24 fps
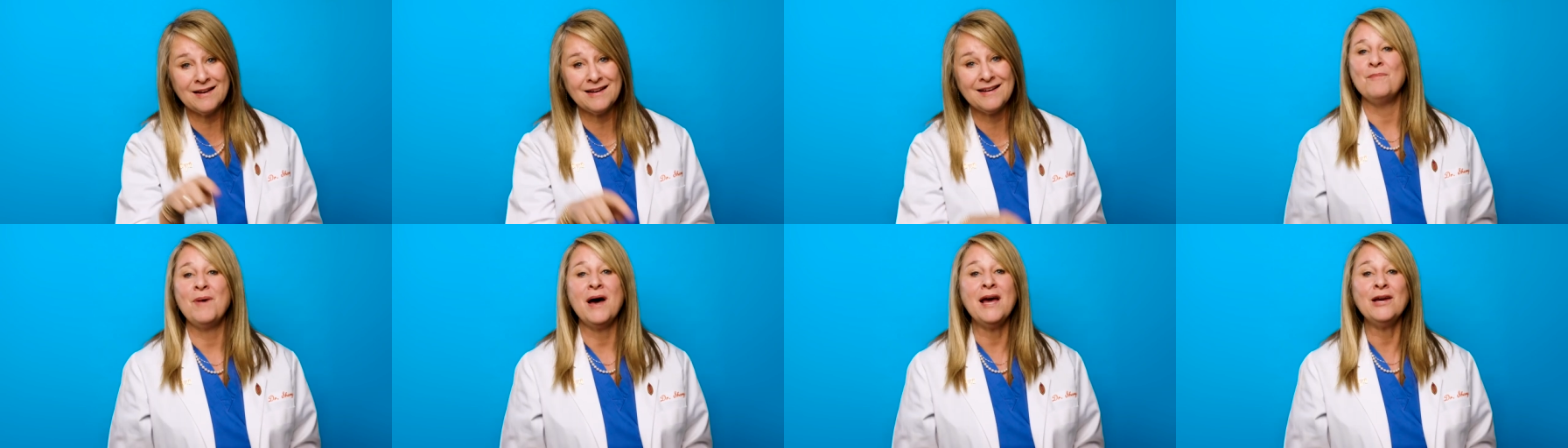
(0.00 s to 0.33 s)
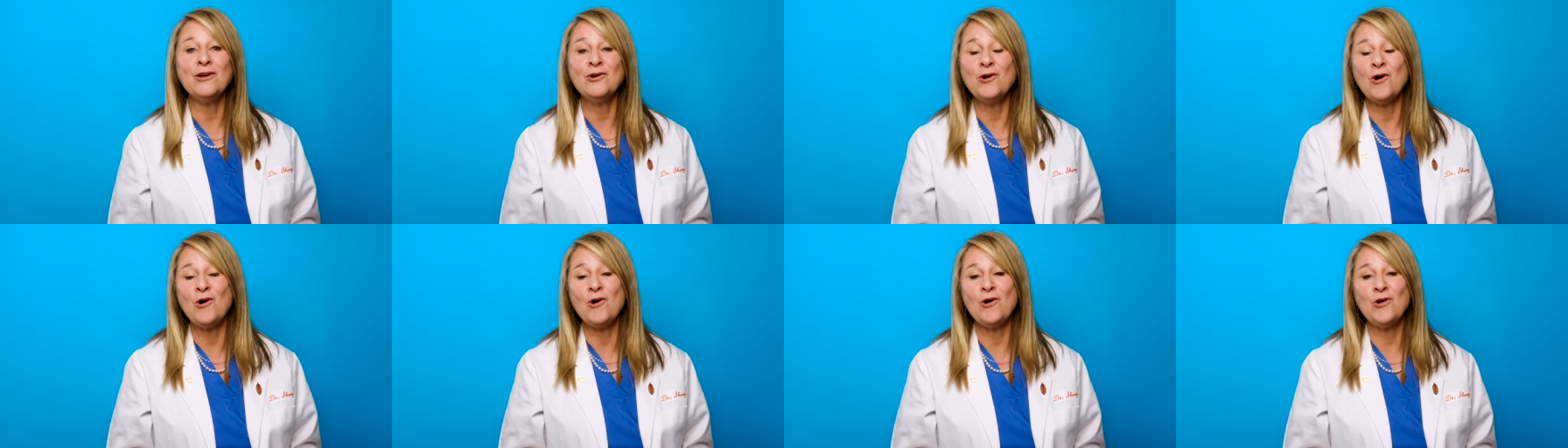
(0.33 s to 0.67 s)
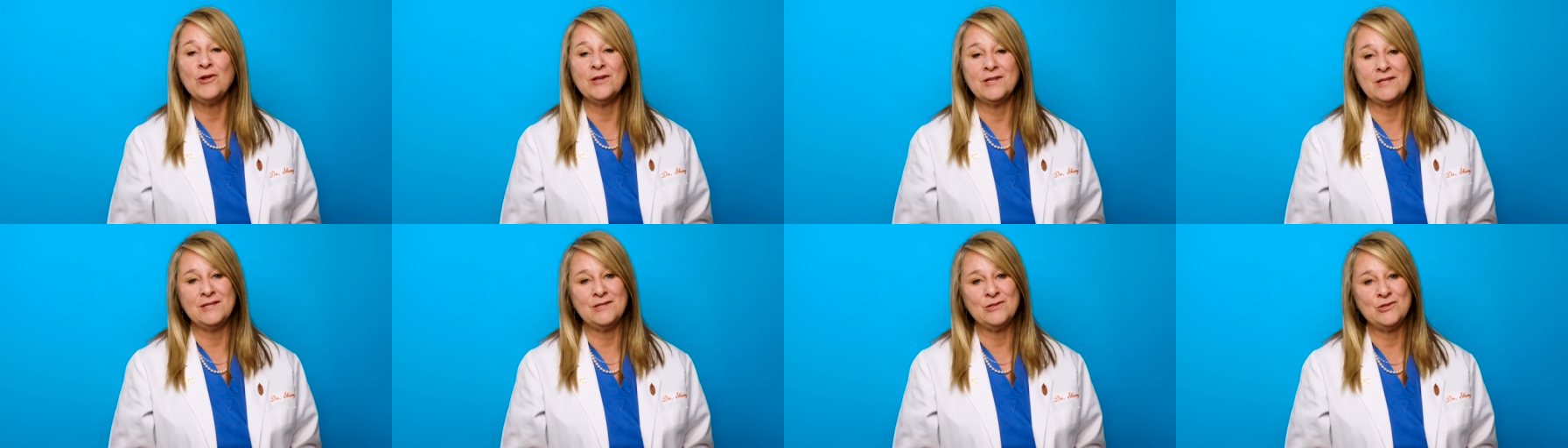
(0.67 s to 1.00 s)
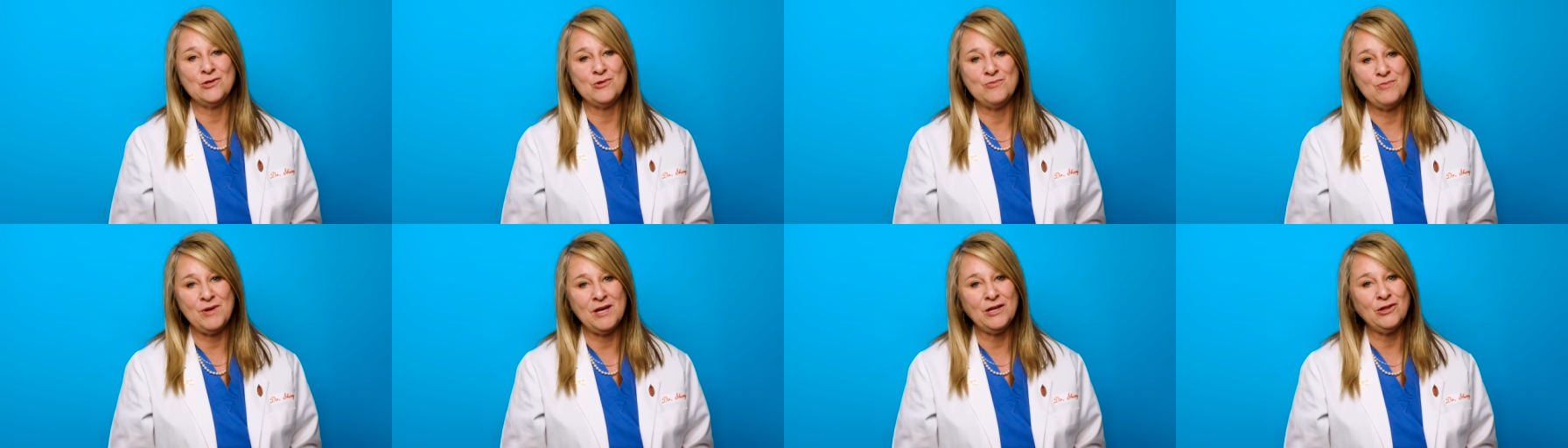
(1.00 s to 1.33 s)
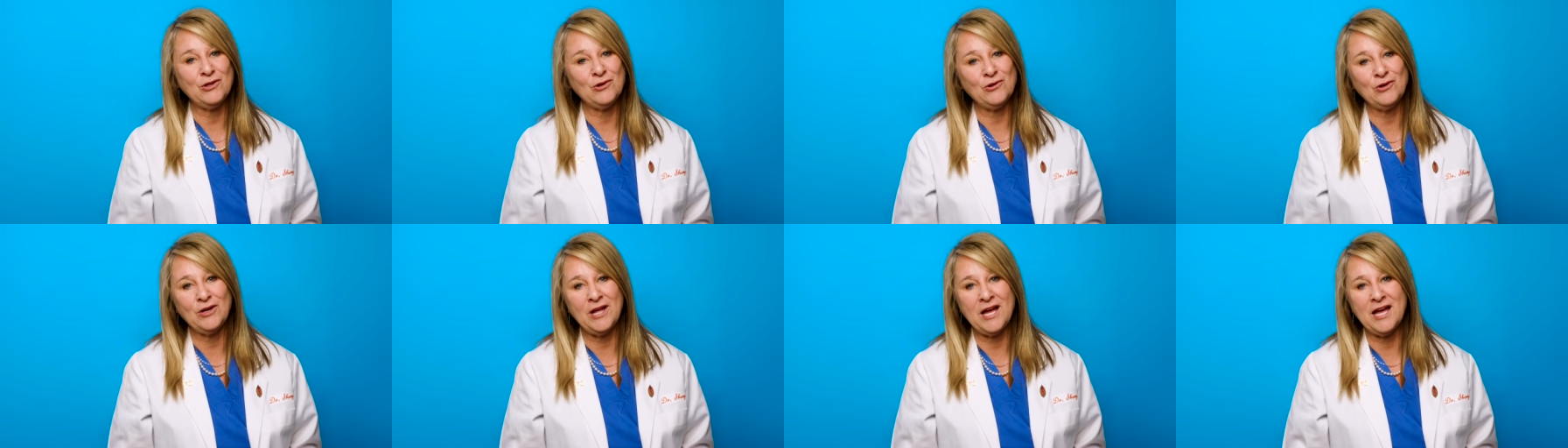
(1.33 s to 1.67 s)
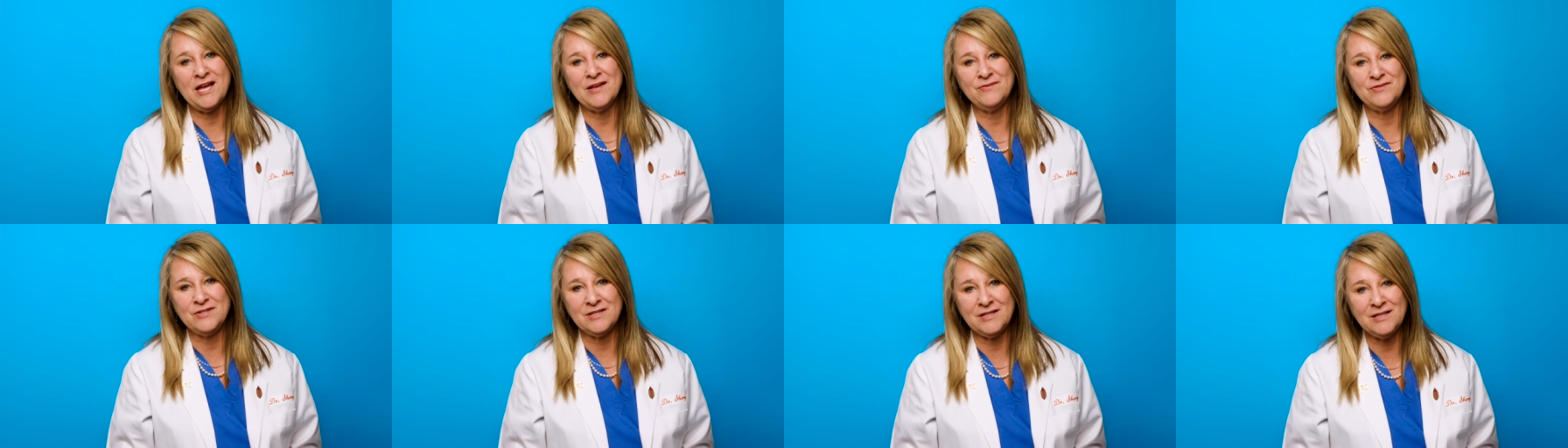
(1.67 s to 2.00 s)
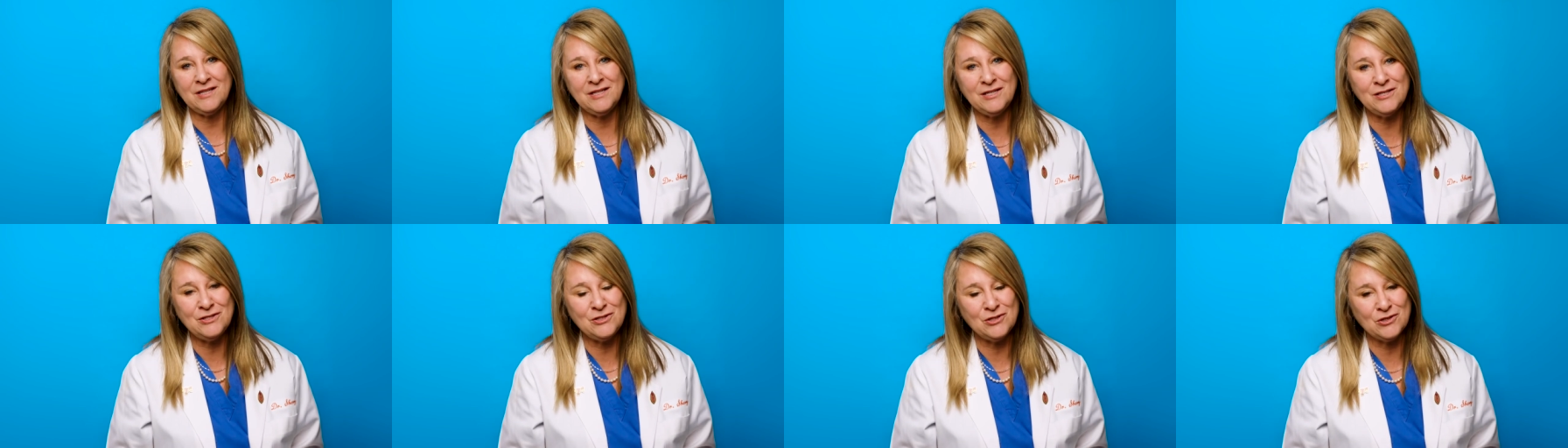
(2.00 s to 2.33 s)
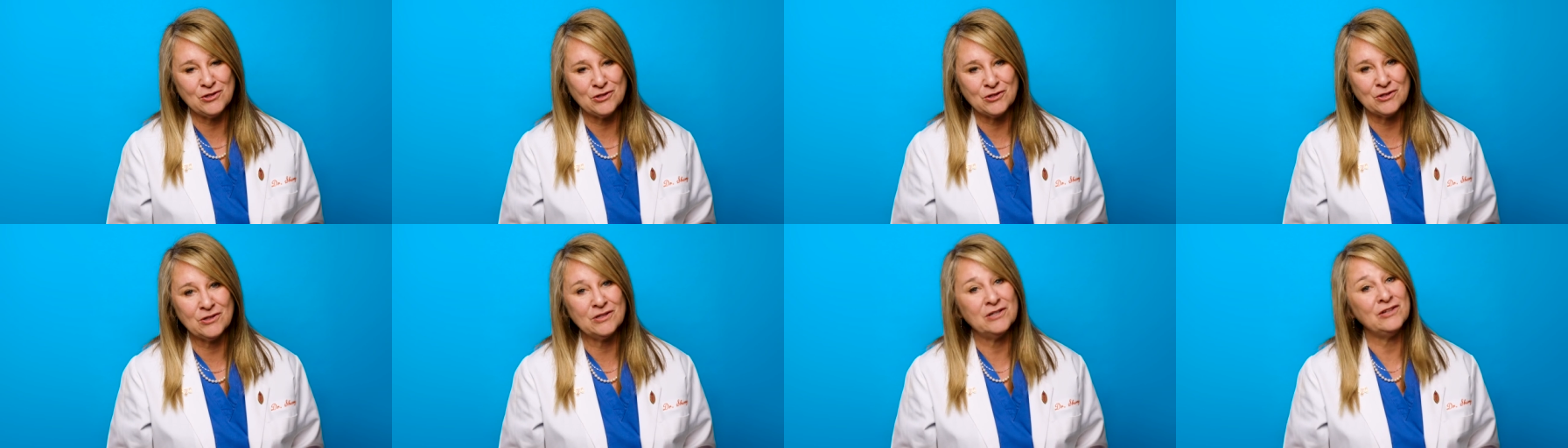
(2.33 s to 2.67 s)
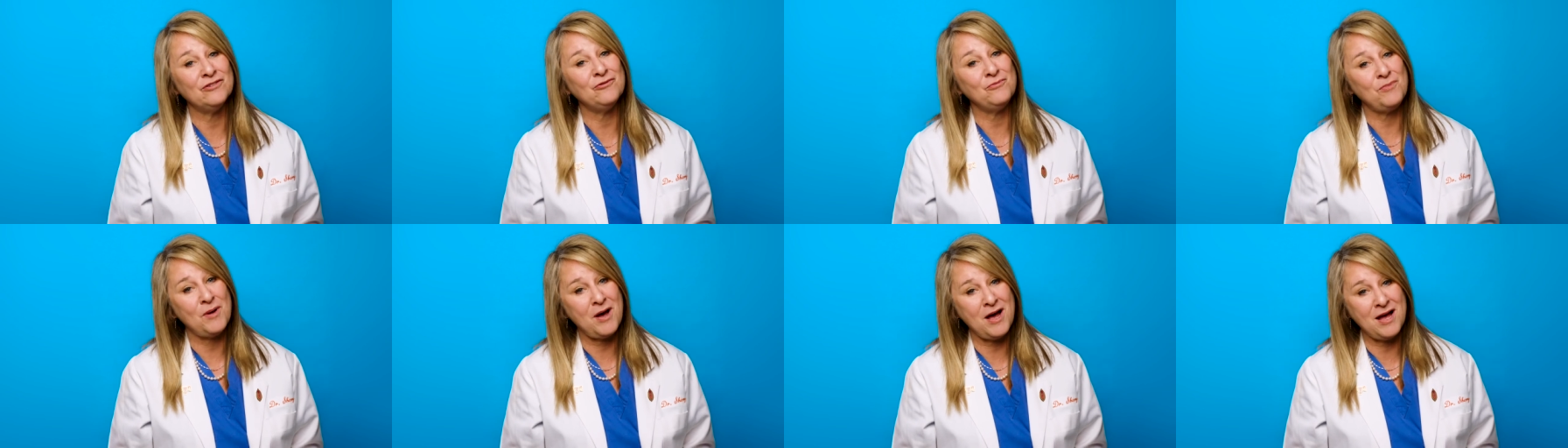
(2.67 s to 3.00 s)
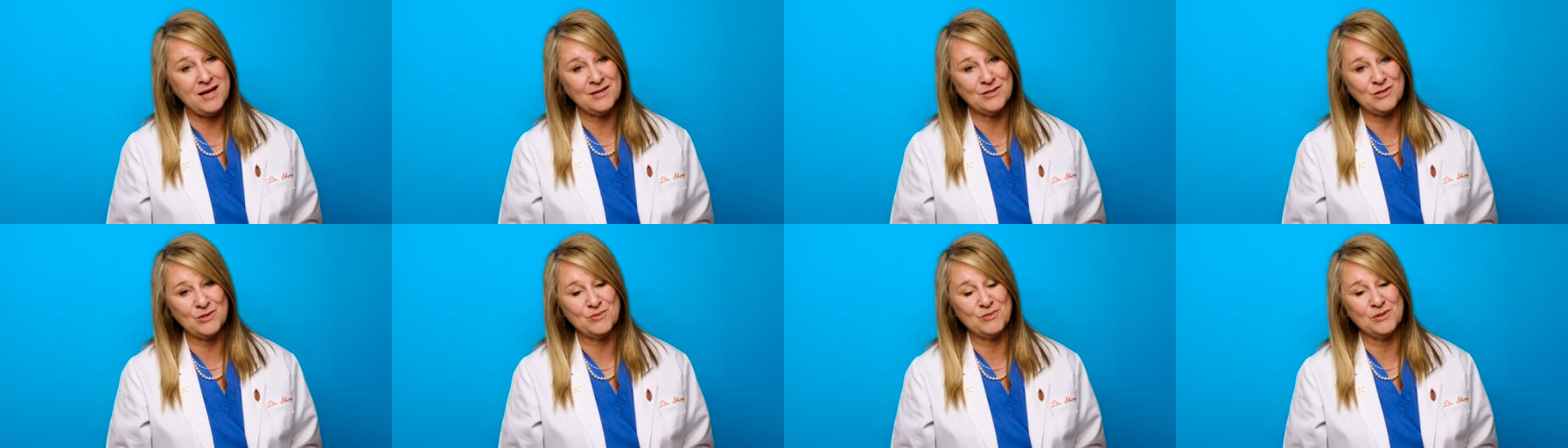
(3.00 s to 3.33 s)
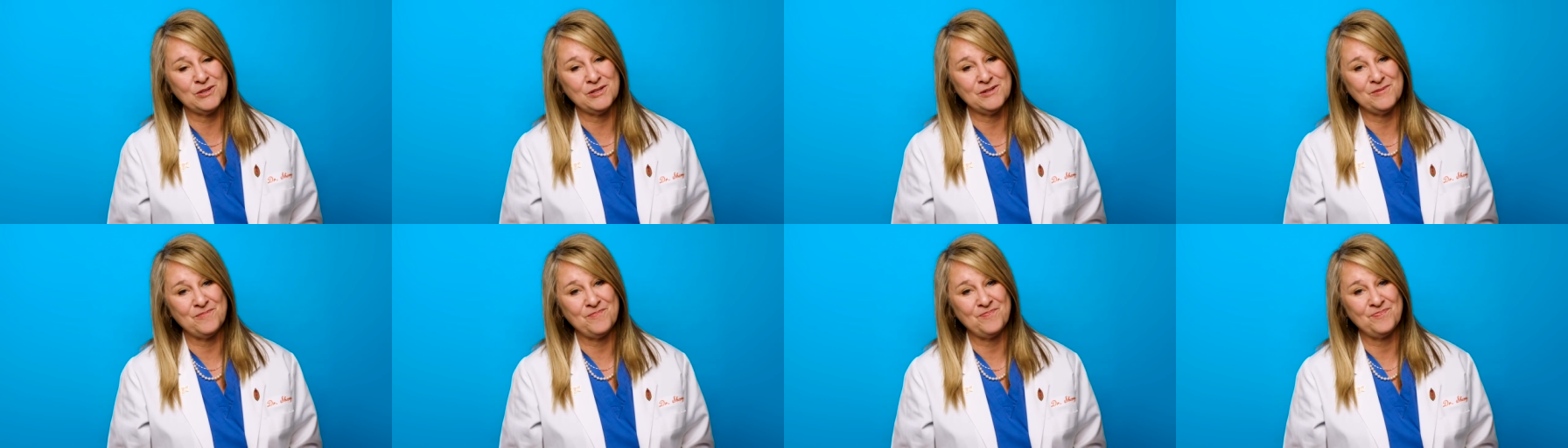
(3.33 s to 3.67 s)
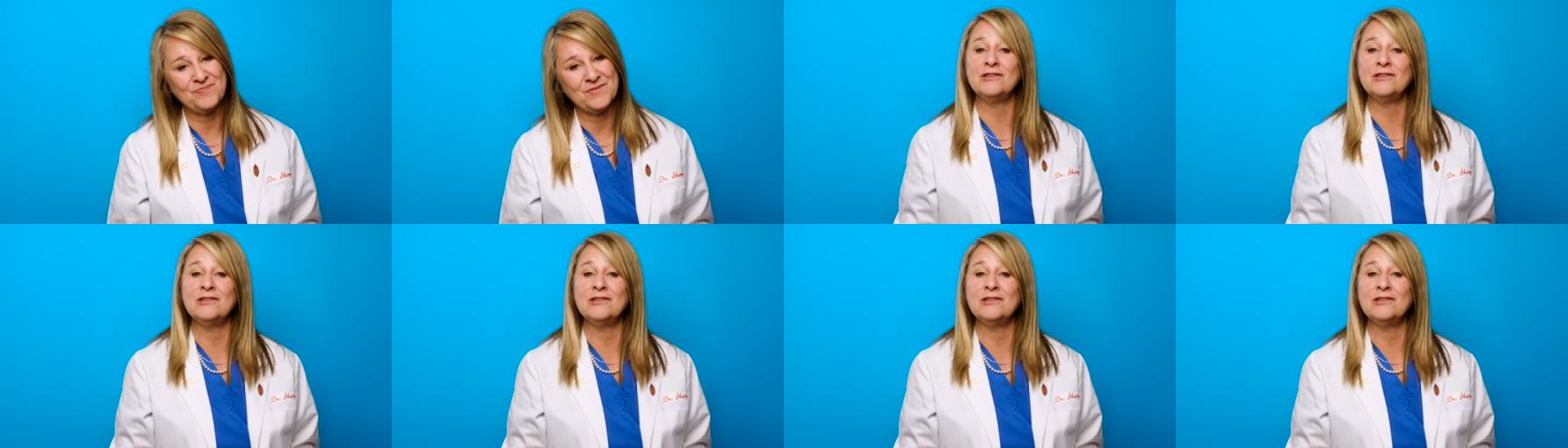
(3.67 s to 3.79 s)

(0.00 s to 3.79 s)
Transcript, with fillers: My goal is to make their lives easier if possible.